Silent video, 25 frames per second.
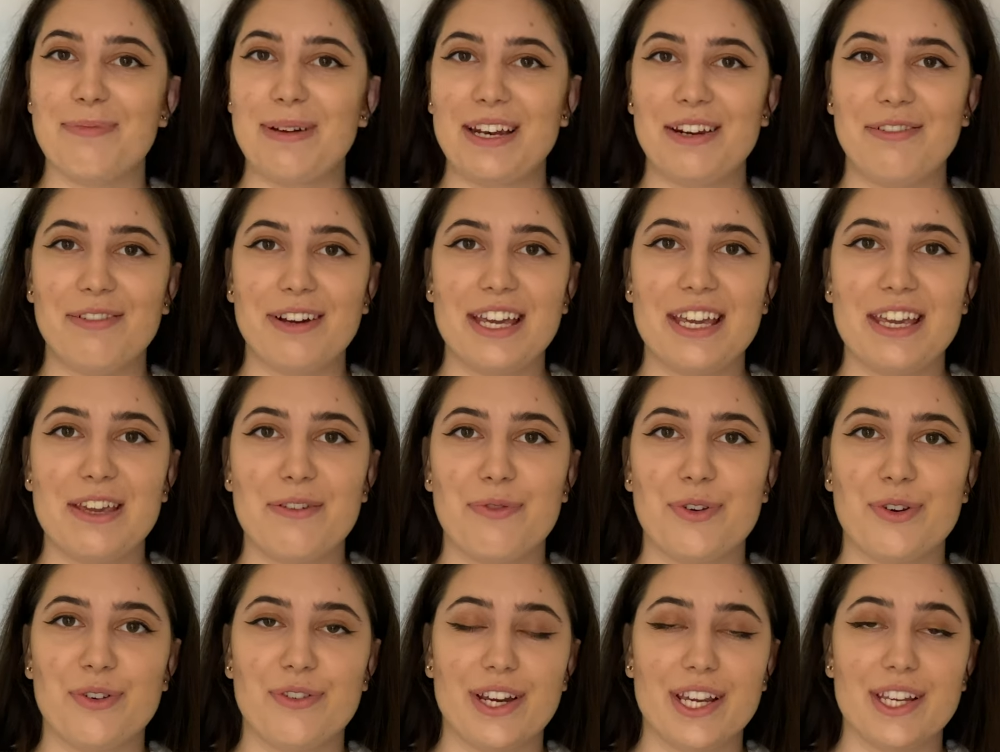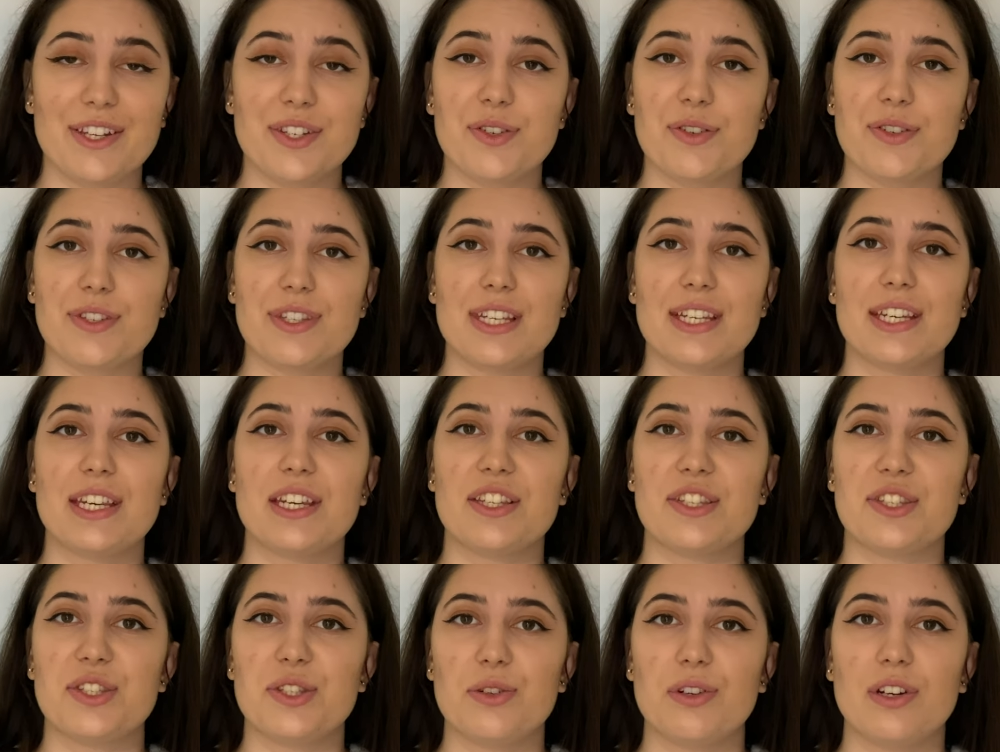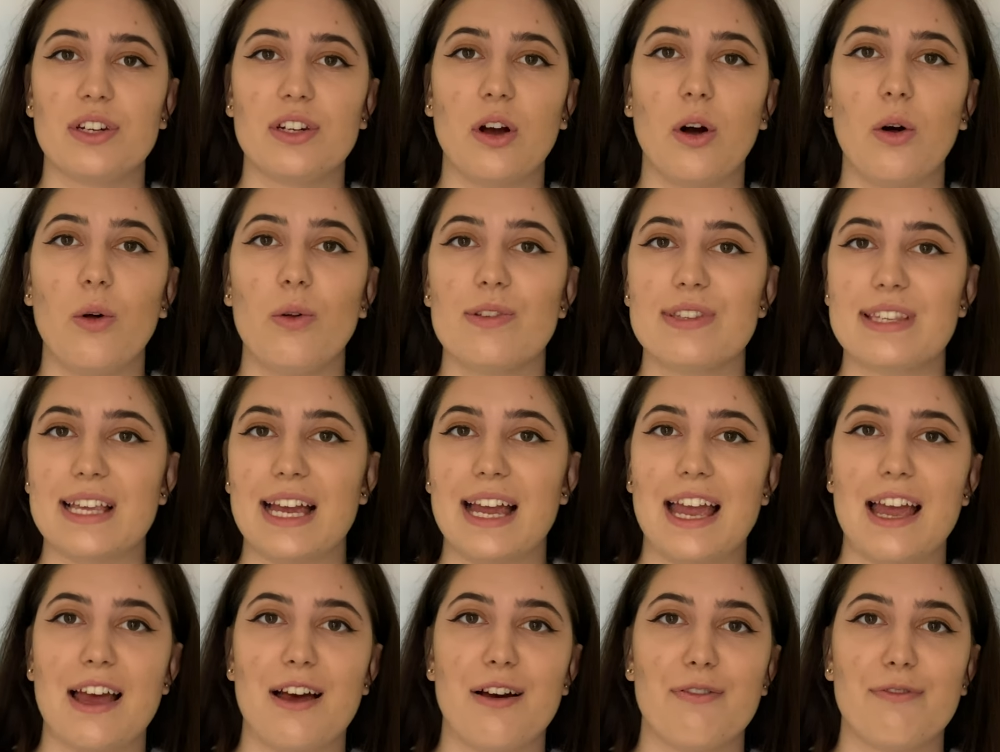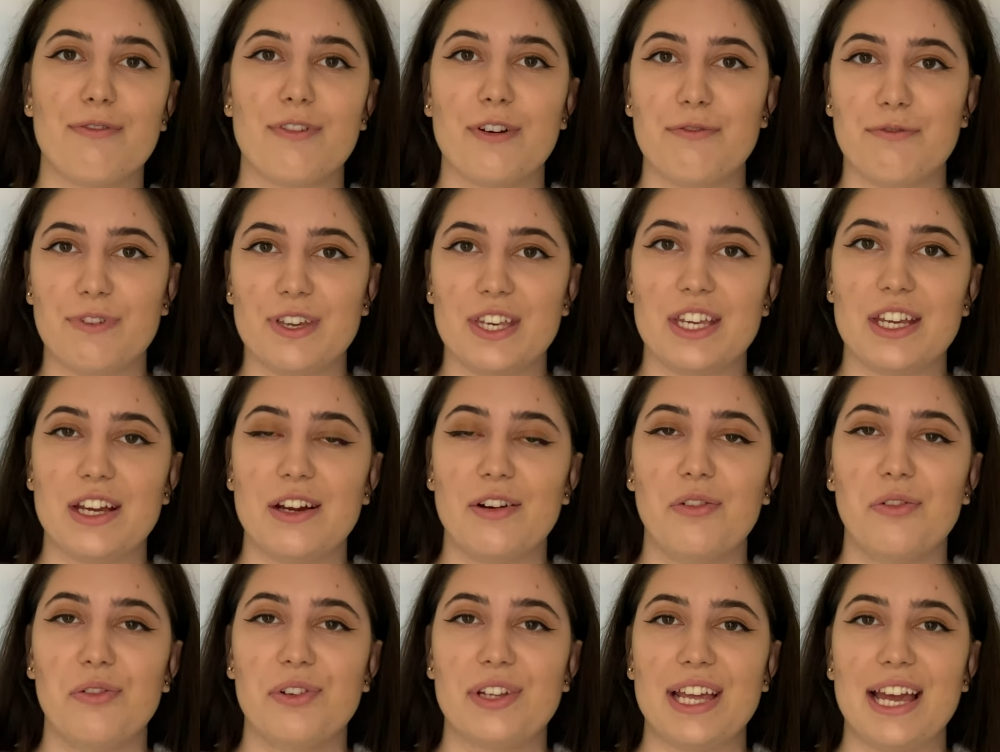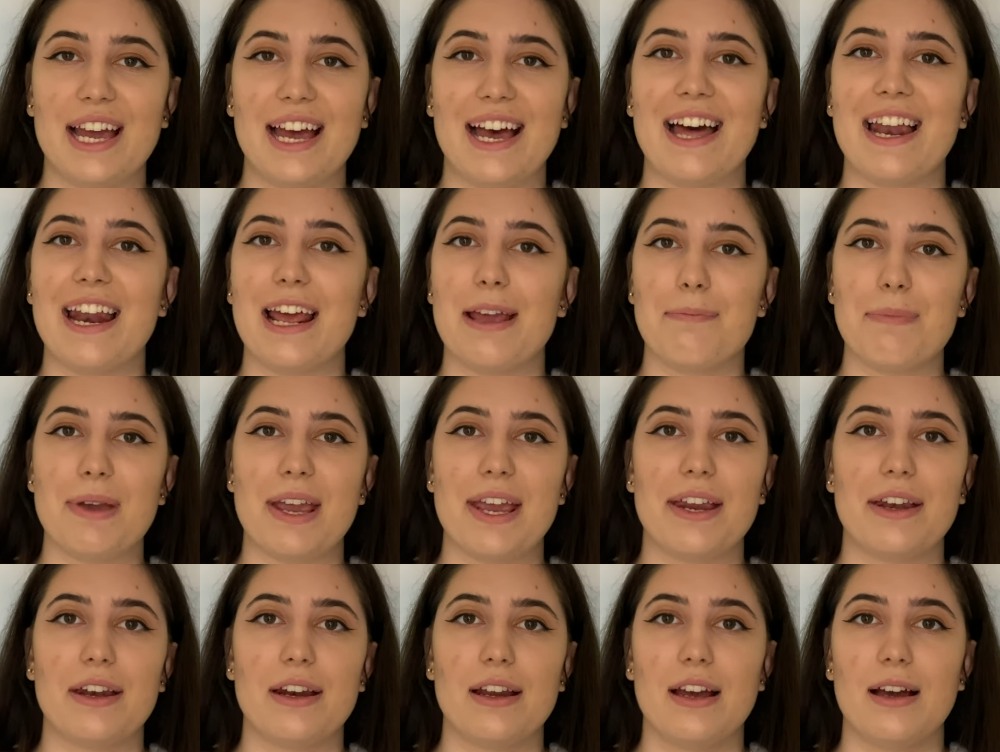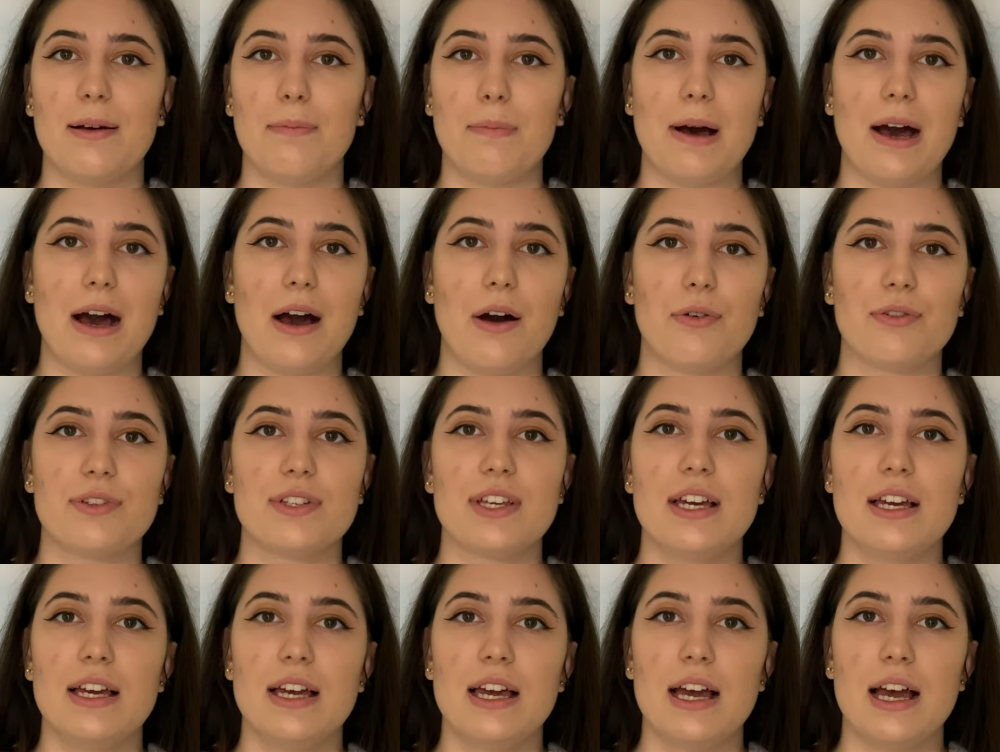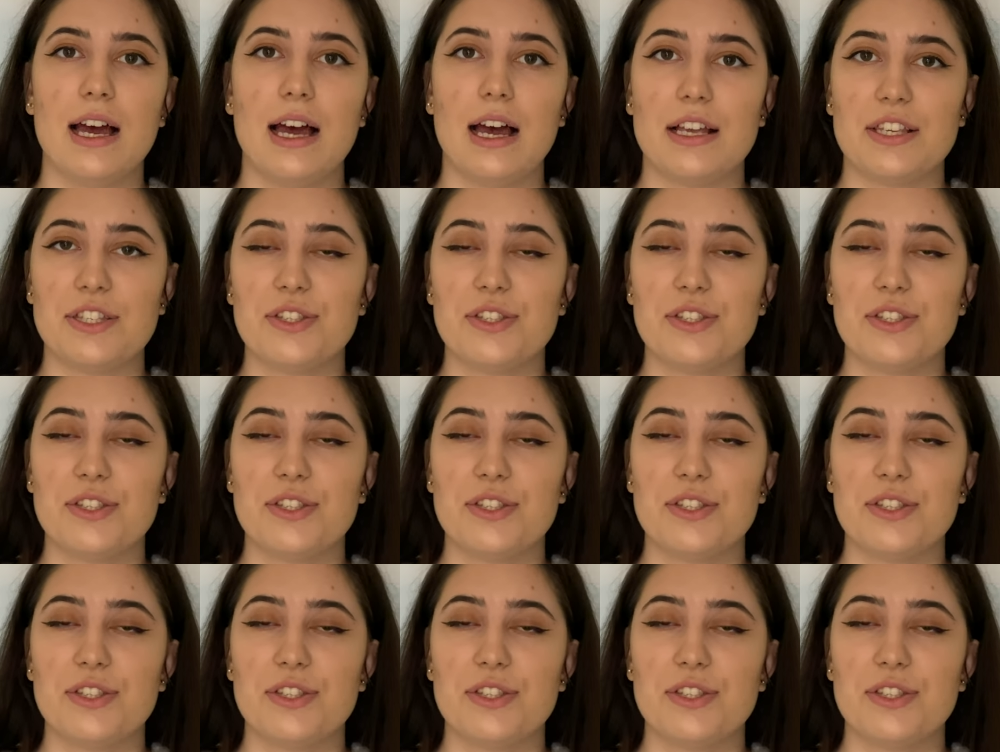by the way if you're interested in student halls I have a video that I made about uh,